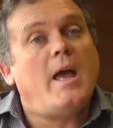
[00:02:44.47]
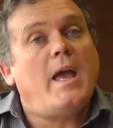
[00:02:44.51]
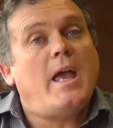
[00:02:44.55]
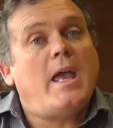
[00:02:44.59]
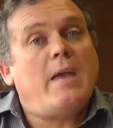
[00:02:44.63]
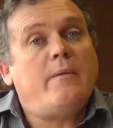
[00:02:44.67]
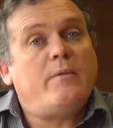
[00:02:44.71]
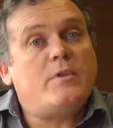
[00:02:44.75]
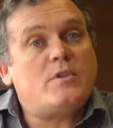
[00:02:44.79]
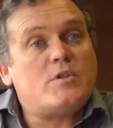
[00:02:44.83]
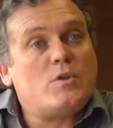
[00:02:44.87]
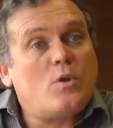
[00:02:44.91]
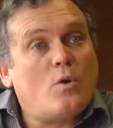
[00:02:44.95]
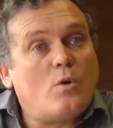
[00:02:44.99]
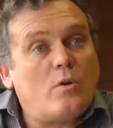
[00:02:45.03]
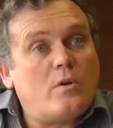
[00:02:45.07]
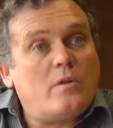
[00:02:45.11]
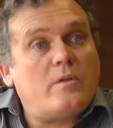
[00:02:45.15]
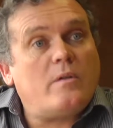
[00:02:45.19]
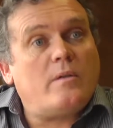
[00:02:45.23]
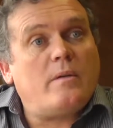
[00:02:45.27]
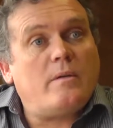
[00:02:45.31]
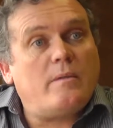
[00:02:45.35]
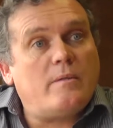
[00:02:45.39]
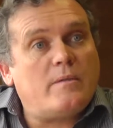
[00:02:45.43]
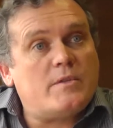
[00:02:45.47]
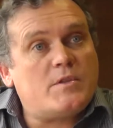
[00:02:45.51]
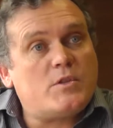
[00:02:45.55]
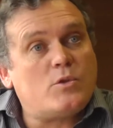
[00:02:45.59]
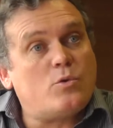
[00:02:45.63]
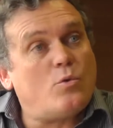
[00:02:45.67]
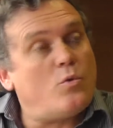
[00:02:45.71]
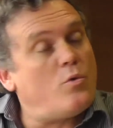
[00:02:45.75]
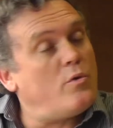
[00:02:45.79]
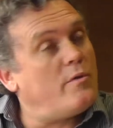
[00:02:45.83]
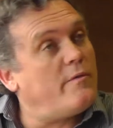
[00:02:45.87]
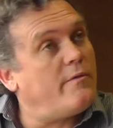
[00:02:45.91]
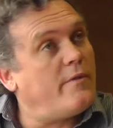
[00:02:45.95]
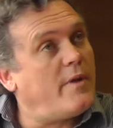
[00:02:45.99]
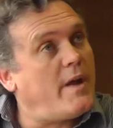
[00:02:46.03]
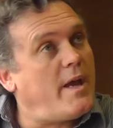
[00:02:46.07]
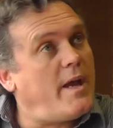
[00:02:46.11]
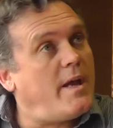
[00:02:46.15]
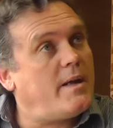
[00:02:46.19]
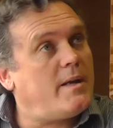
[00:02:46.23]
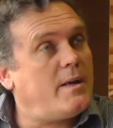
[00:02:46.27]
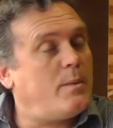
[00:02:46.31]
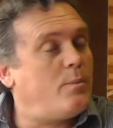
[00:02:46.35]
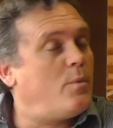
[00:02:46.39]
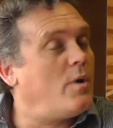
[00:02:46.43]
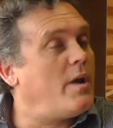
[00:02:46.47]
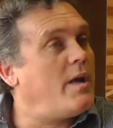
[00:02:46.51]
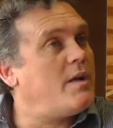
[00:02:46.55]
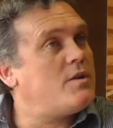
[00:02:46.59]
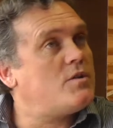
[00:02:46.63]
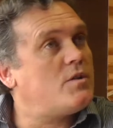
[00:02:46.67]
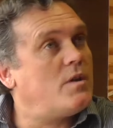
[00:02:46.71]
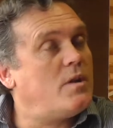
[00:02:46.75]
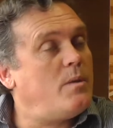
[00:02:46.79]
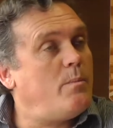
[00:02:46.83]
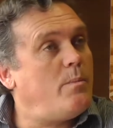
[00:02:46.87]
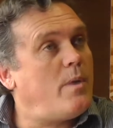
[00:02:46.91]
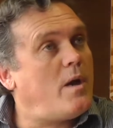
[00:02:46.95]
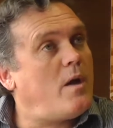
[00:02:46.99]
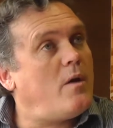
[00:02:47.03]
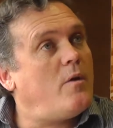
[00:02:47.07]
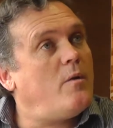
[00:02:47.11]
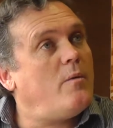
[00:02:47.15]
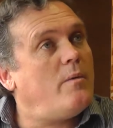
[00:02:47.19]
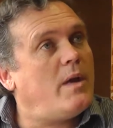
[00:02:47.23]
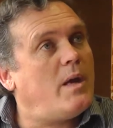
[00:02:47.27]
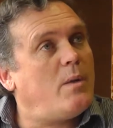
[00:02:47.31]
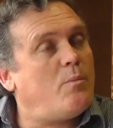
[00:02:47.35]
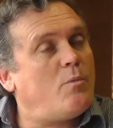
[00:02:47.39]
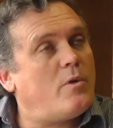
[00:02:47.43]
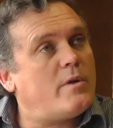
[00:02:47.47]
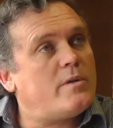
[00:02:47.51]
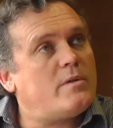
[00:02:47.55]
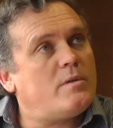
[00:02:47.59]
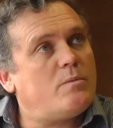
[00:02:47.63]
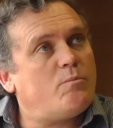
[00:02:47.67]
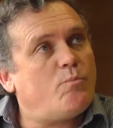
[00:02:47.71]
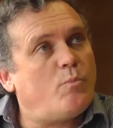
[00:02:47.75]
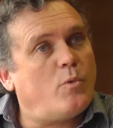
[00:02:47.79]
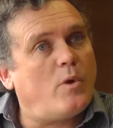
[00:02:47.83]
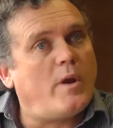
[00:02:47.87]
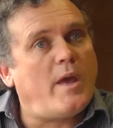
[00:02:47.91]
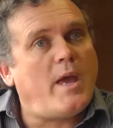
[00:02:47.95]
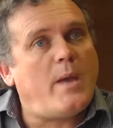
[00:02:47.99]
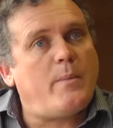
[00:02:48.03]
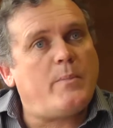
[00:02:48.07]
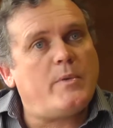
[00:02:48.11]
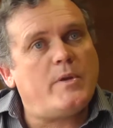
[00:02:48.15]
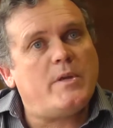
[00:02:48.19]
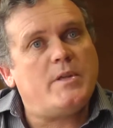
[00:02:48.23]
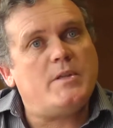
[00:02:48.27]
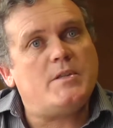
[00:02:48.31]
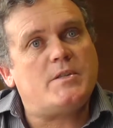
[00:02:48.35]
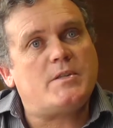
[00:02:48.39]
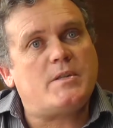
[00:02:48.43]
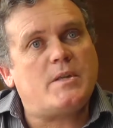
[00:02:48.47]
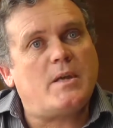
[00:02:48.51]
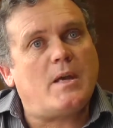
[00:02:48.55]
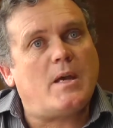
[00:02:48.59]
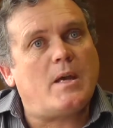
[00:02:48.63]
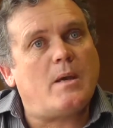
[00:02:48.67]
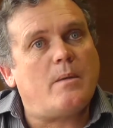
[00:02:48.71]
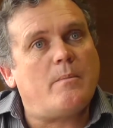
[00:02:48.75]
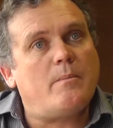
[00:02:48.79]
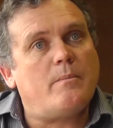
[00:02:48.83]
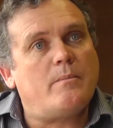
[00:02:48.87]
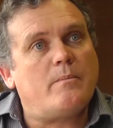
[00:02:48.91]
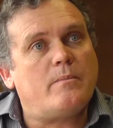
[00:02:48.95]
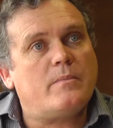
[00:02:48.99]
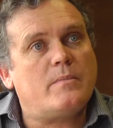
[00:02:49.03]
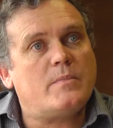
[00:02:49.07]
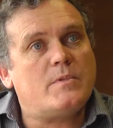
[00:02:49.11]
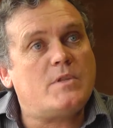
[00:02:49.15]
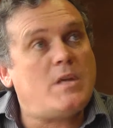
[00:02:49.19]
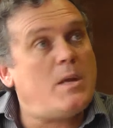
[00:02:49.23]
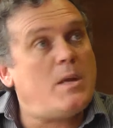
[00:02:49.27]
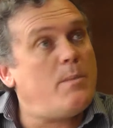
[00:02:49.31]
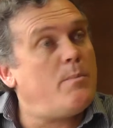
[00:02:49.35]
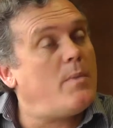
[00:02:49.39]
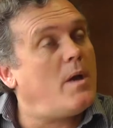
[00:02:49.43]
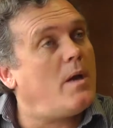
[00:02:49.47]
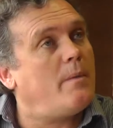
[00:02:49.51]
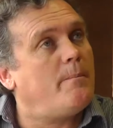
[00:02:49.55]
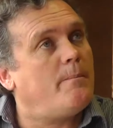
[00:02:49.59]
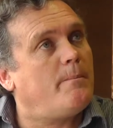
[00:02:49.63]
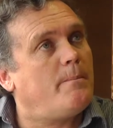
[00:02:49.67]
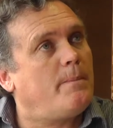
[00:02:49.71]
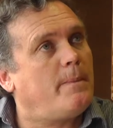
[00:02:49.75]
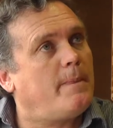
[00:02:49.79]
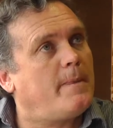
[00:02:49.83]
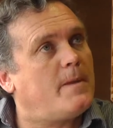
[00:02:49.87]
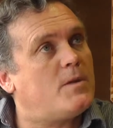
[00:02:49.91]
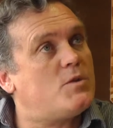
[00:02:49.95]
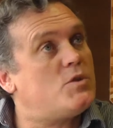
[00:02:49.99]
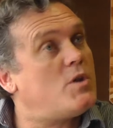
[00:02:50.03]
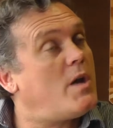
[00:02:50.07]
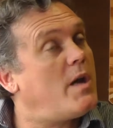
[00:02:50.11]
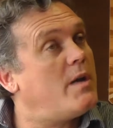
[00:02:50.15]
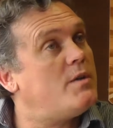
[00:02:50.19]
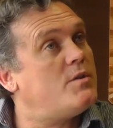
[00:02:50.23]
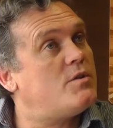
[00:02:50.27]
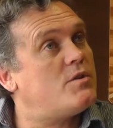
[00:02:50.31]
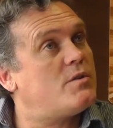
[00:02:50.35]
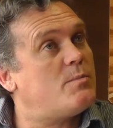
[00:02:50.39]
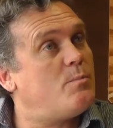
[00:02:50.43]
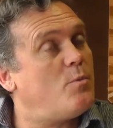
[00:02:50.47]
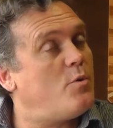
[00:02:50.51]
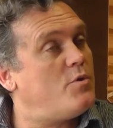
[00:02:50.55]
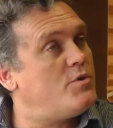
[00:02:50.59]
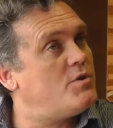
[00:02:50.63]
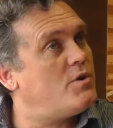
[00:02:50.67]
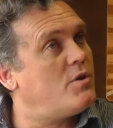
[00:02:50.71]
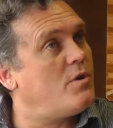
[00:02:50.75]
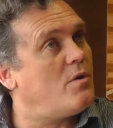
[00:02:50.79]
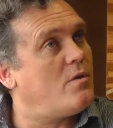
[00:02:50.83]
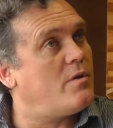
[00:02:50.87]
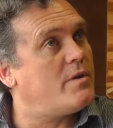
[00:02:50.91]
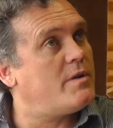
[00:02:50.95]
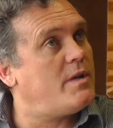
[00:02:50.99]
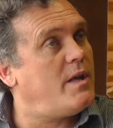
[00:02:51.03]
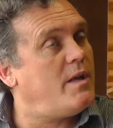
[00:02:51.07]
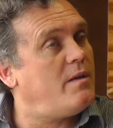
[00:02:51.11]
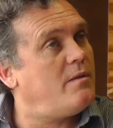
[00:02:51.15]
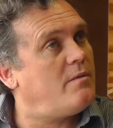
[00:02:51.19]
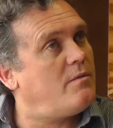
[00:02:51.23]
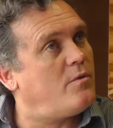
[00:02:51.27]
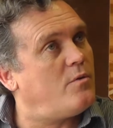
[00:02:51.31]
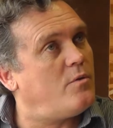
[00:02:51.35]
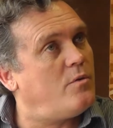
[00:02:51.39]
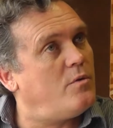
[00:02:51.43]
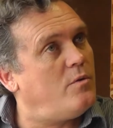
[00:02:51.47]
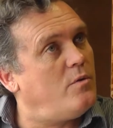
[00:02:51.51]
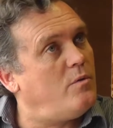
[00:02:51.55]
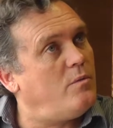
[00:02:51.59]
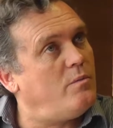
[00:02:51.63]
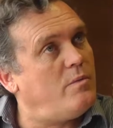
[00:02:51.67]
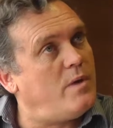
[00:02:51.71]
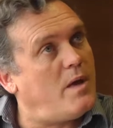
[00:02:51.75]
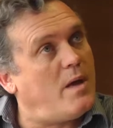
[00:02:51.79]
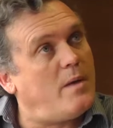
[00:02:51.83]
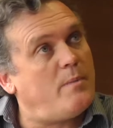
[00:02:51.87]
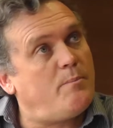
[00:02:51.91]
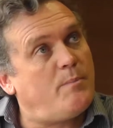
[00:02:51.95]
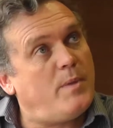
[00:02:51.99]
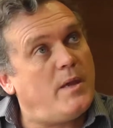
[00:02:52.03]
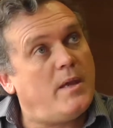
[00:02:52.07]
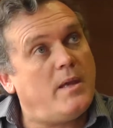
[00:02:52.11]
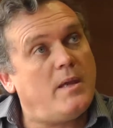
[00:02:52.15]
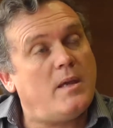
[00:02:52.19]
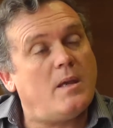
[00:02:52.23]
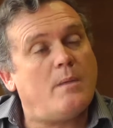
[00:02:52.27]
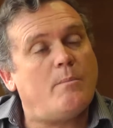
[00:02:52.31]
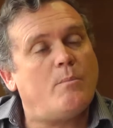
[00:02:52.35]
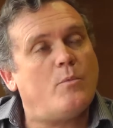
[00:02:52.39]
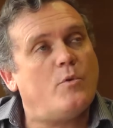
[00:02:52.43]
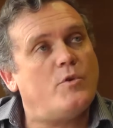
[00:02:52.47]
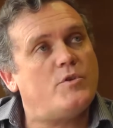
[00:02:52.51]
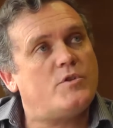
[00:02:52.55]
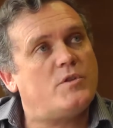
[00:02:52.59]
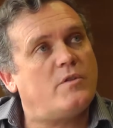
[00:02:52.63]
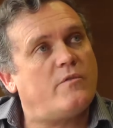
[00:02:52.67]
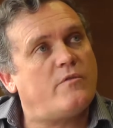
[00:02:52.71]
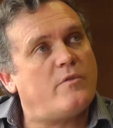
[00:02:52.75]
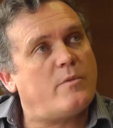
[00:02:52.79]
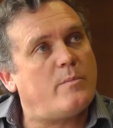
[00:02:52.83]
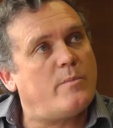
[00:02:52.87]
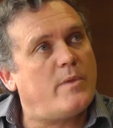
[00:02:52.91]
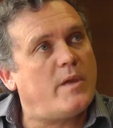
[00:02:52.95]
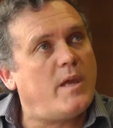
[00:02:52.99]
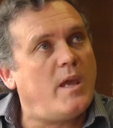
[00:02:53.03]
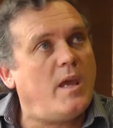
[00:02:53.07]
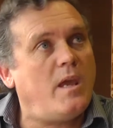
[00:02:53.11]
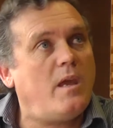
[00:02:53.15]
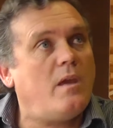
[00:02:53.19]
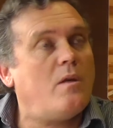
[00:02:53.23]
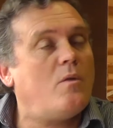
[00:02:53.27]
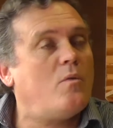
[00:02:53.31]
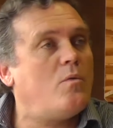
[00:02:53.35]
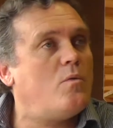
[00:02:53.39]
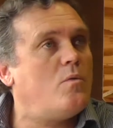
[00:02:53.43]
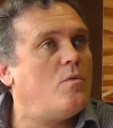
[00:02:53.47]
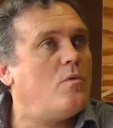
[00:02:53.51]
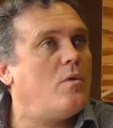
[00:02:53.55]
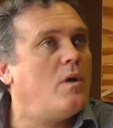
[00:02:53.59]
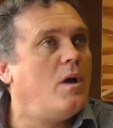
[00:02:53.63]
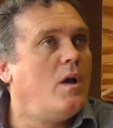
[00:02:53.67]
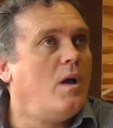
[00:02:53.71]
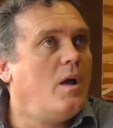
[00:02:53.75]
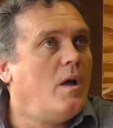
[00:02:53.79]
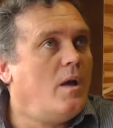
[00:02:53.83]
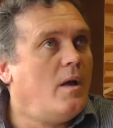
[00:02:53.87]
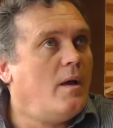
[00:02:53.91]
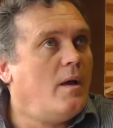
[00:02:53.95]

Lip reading: If it's not stored flat, it will actually bow, and what will happen is timber changes moisture content through picking up moisture from the air or